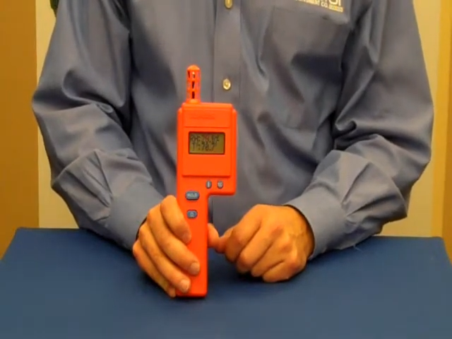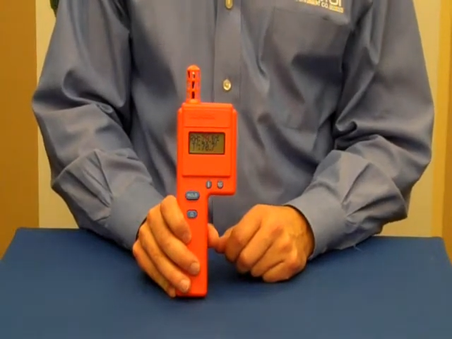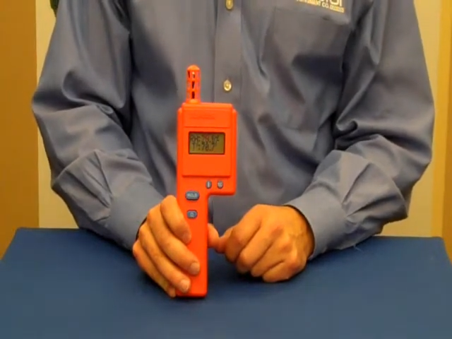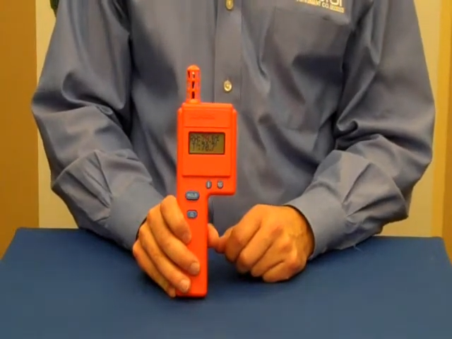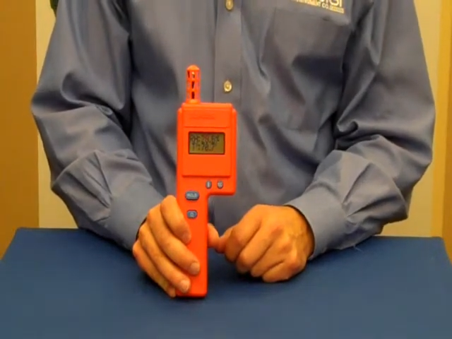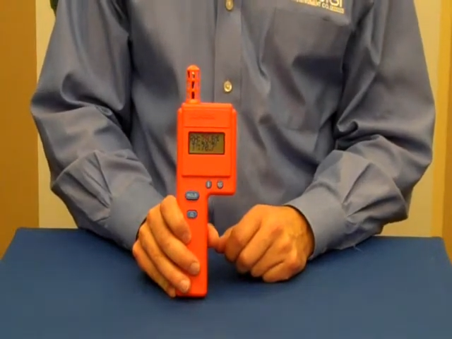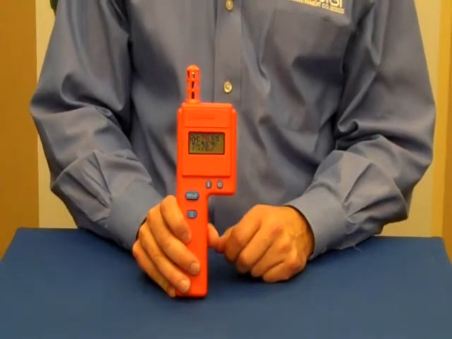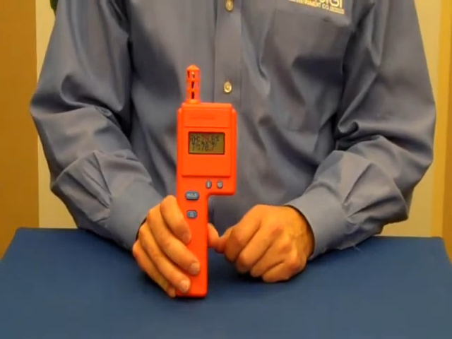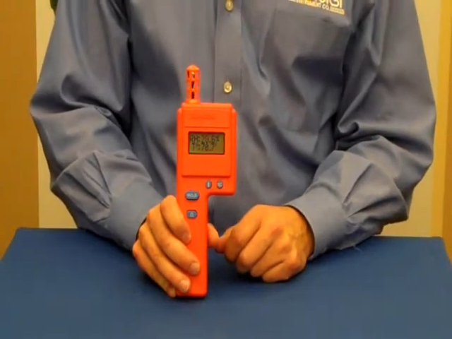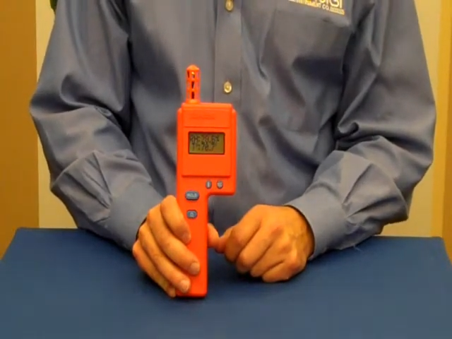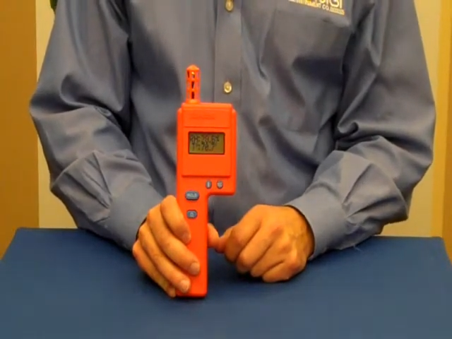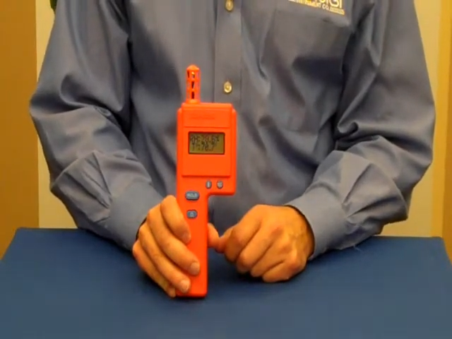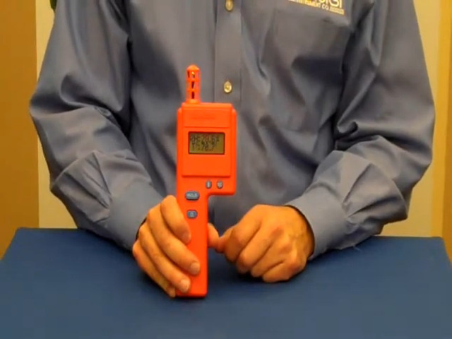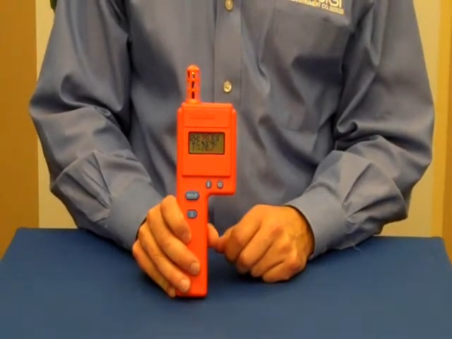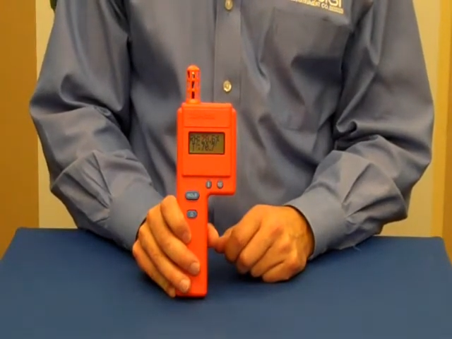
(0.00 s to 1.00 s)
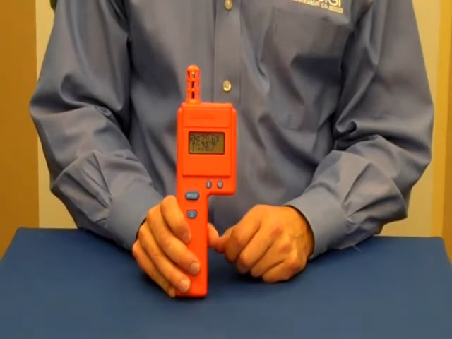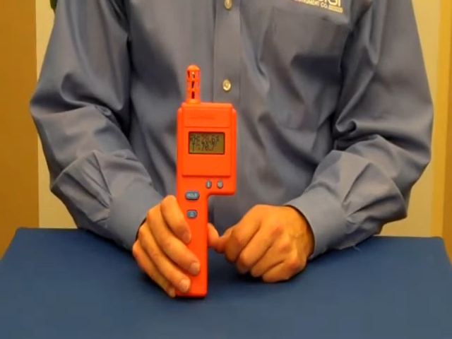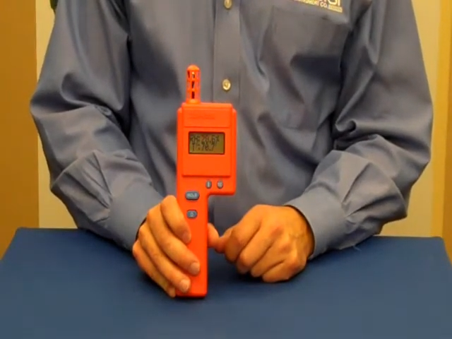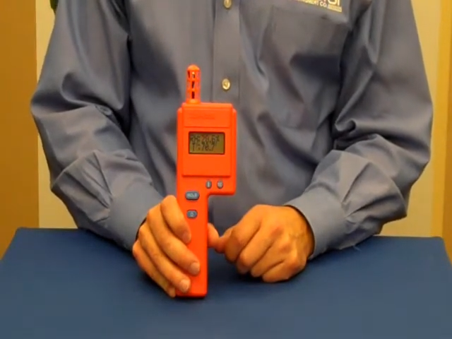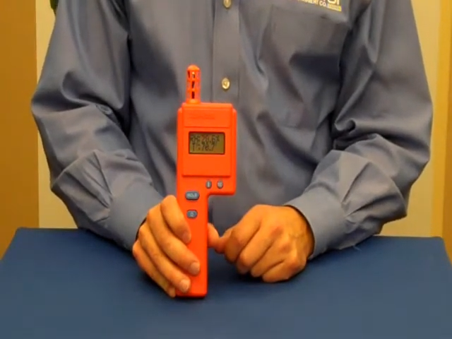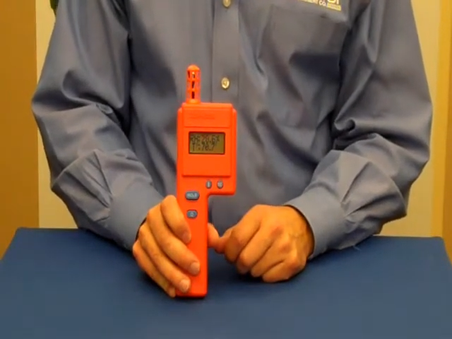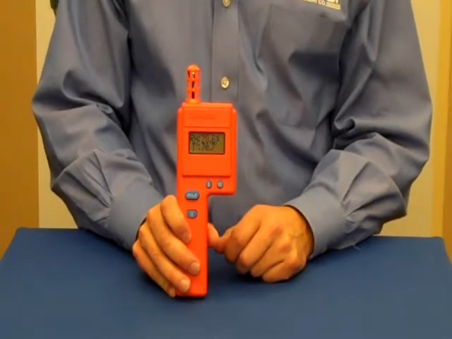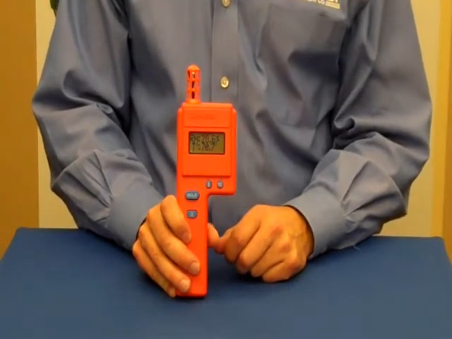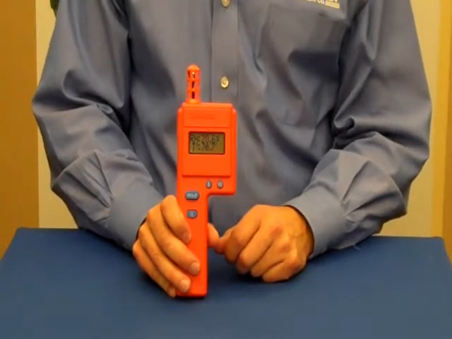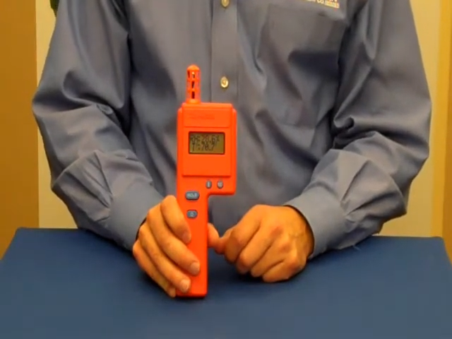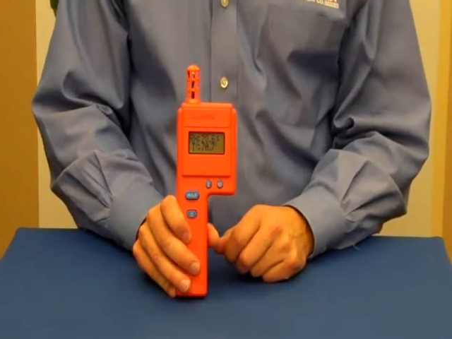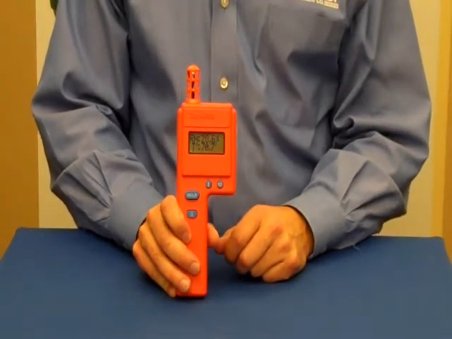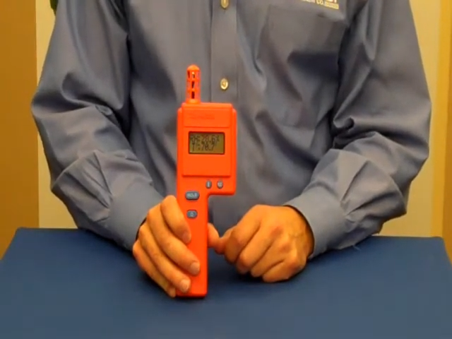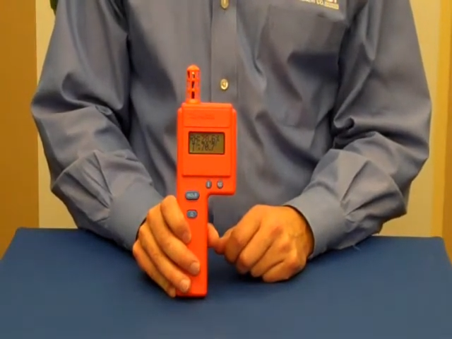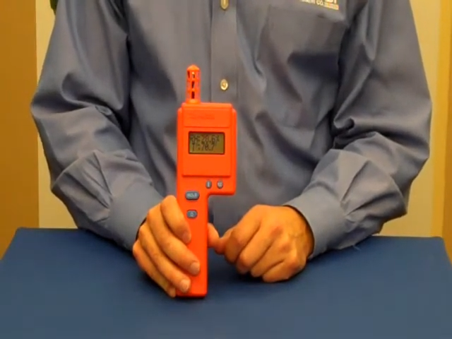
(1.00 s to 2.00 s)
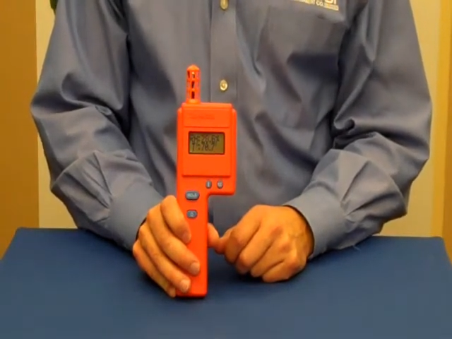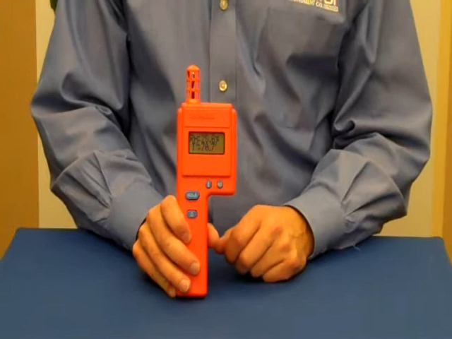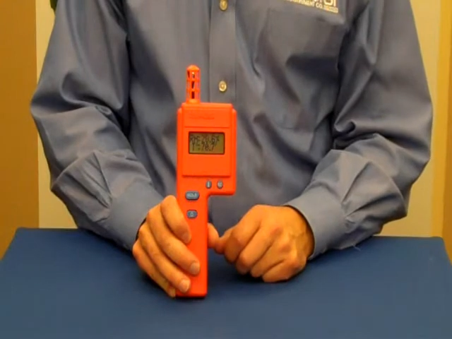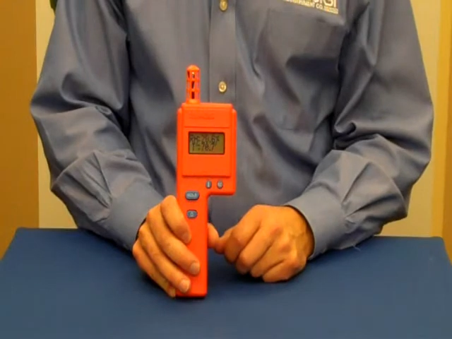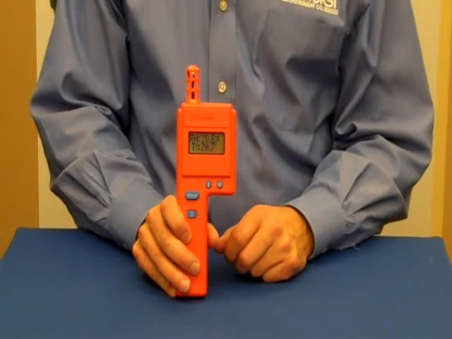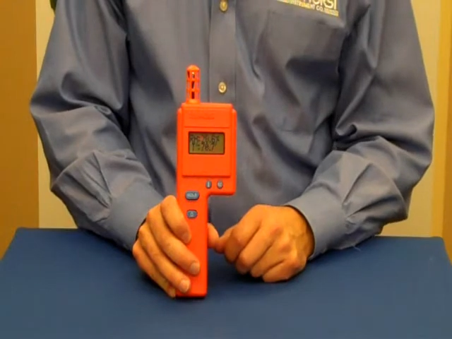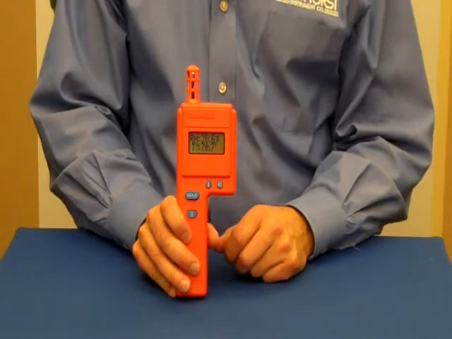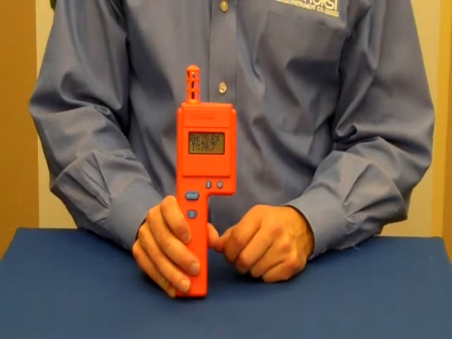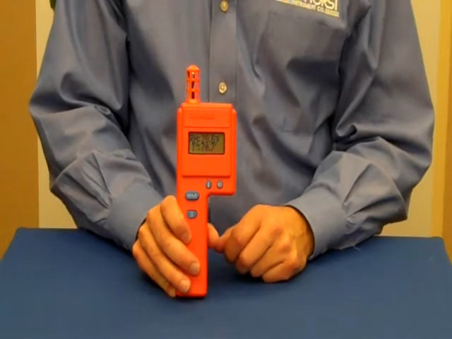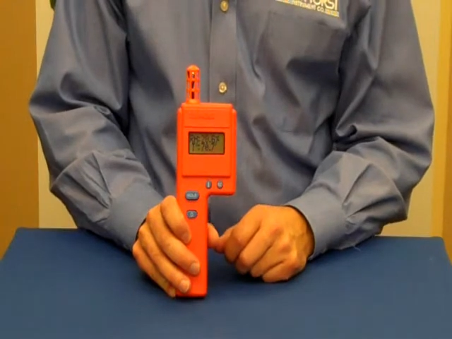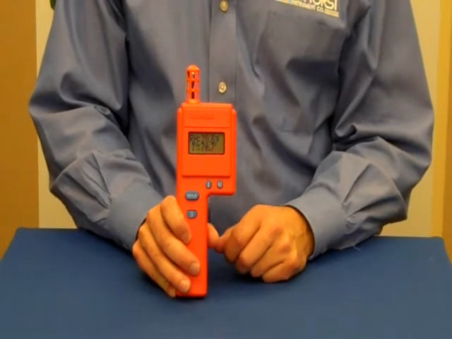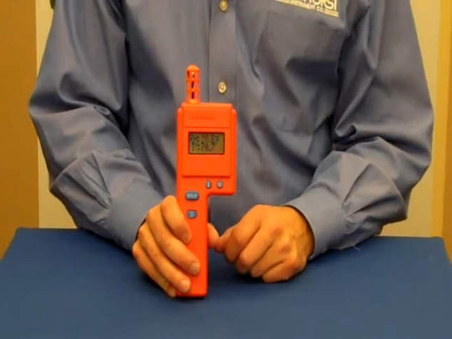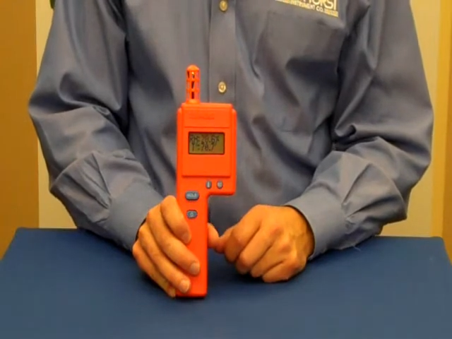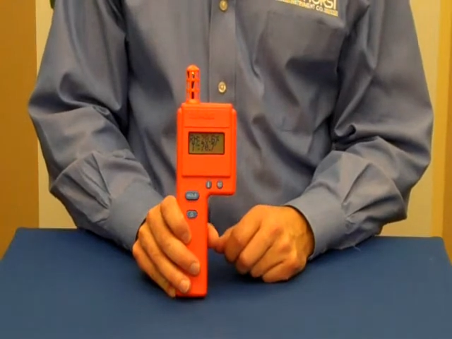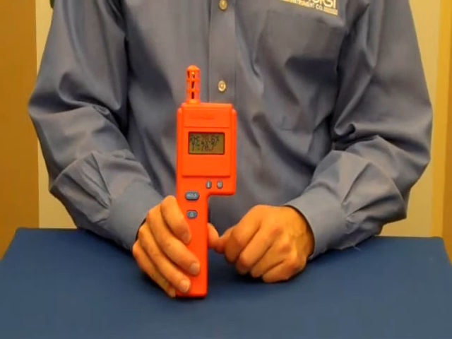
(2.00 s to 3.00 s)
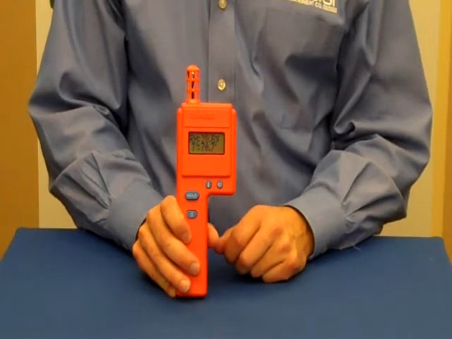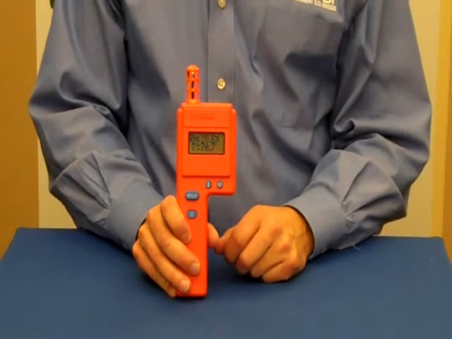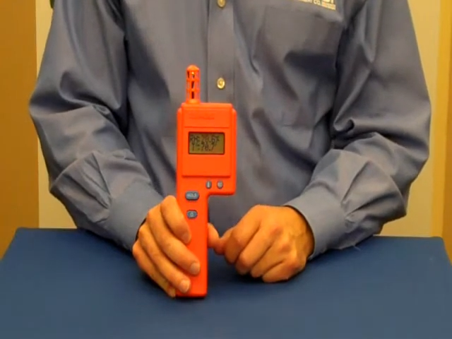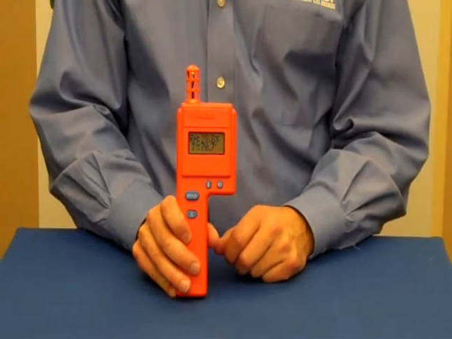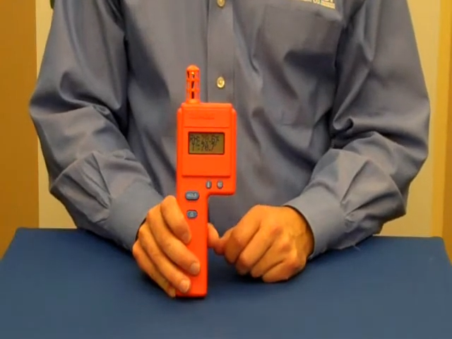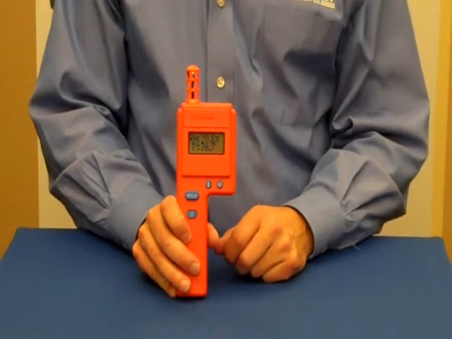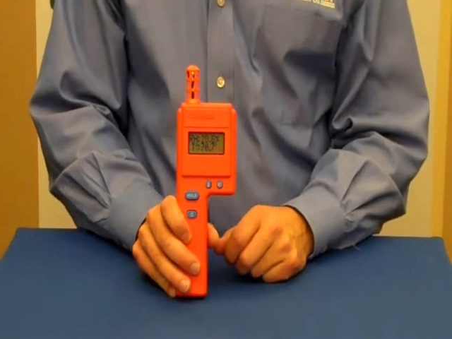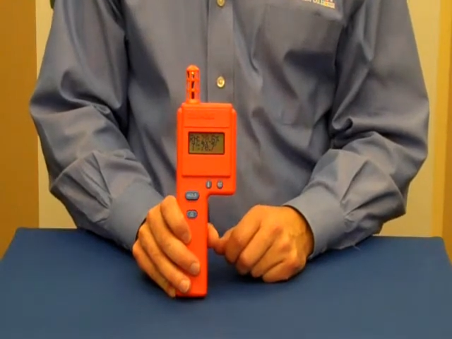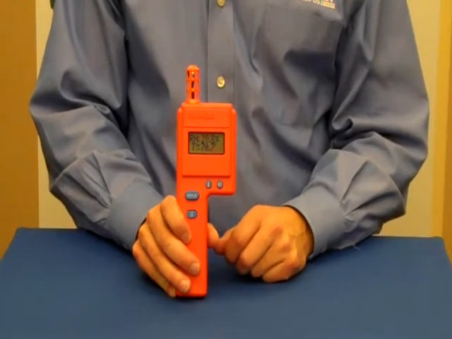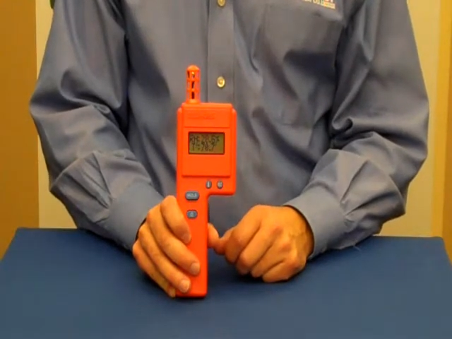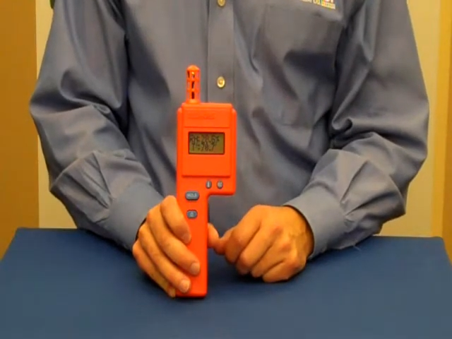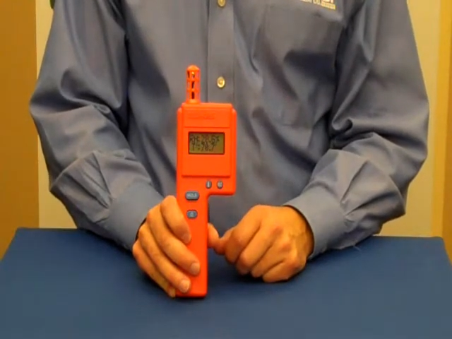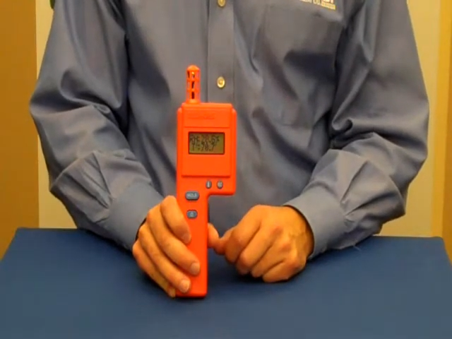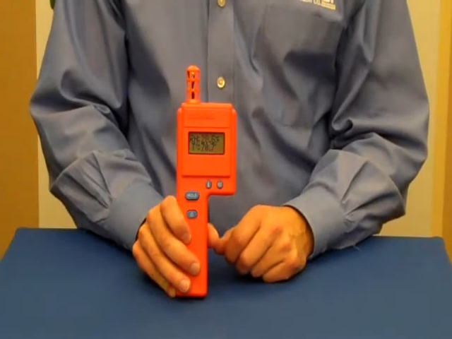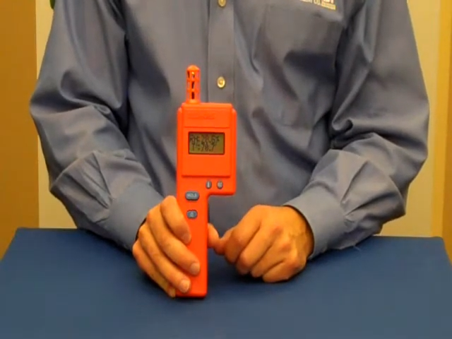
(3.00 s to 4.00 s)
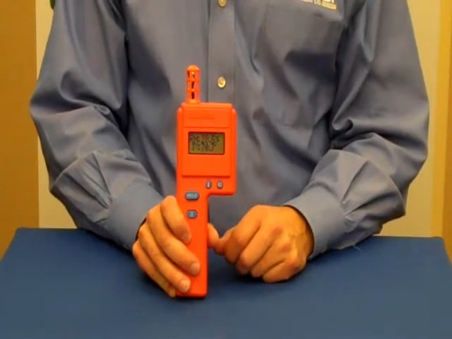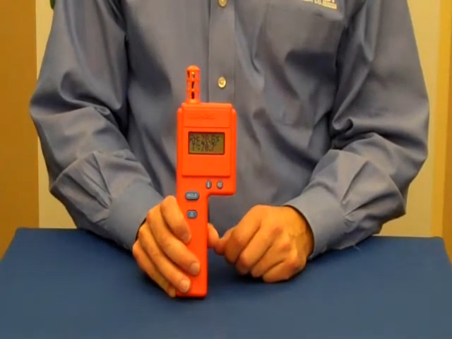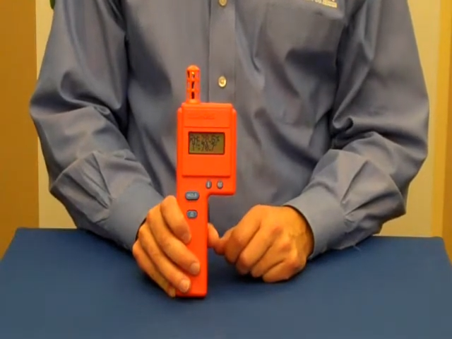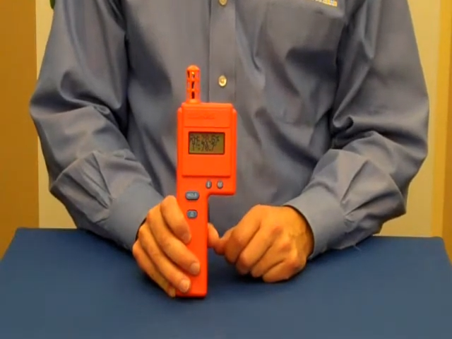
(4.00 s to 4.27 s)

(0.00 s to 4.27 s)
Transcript: (no speaker visible)